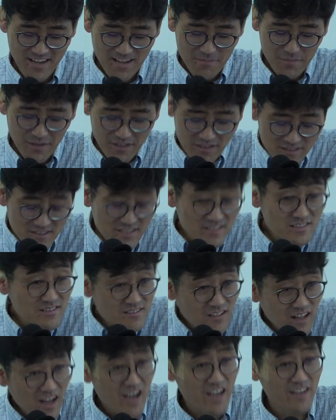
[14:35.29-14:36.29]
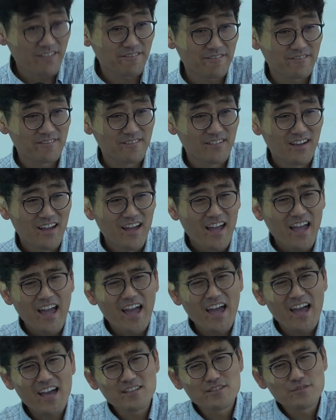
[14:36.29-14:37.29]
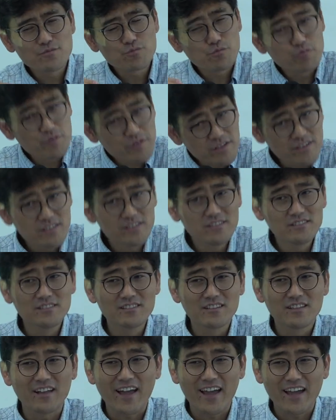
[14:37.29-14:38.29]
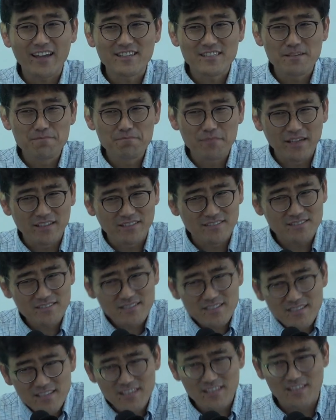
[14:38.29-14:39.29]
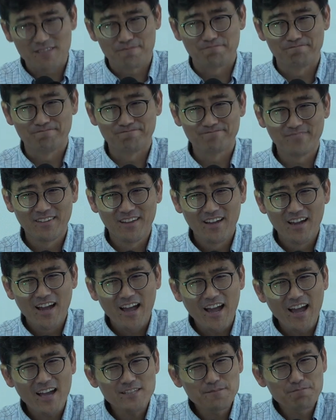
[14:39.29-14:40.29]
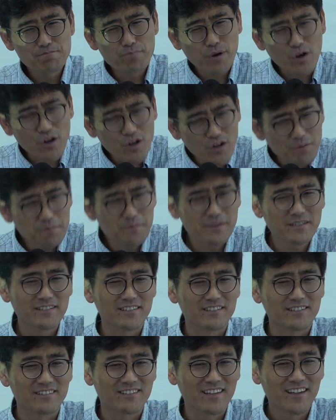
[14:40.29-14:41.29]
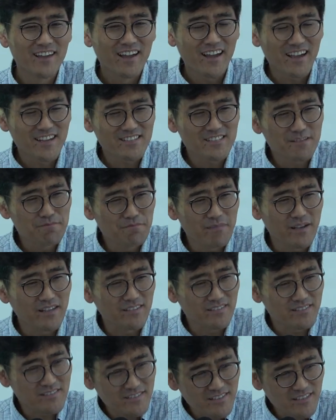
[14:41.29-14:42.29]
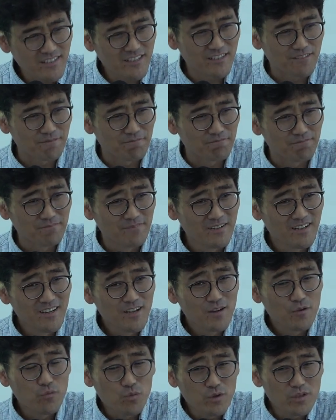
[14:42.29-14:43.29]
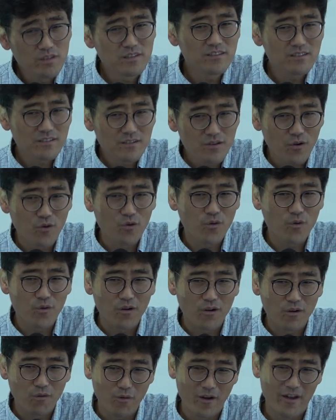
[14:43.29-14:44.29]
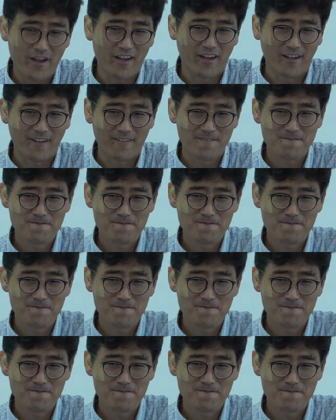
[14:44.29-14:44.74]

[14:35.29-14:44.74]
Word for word: Because this life, as real as it may seem, as permanent as it may seem, will go away.